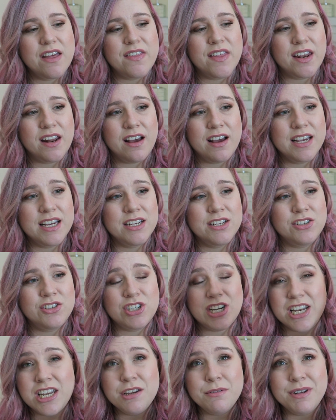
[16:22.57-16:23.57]
that I
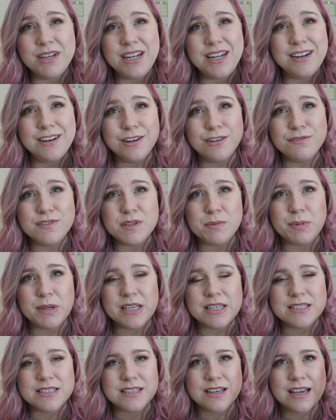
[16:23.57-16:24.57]
genuinely love to
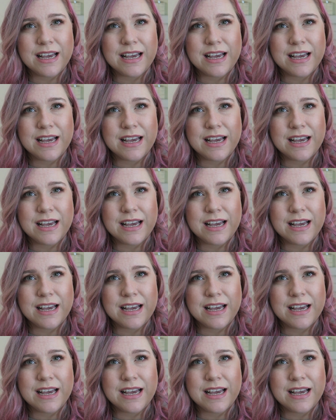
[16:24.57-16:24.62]
bits.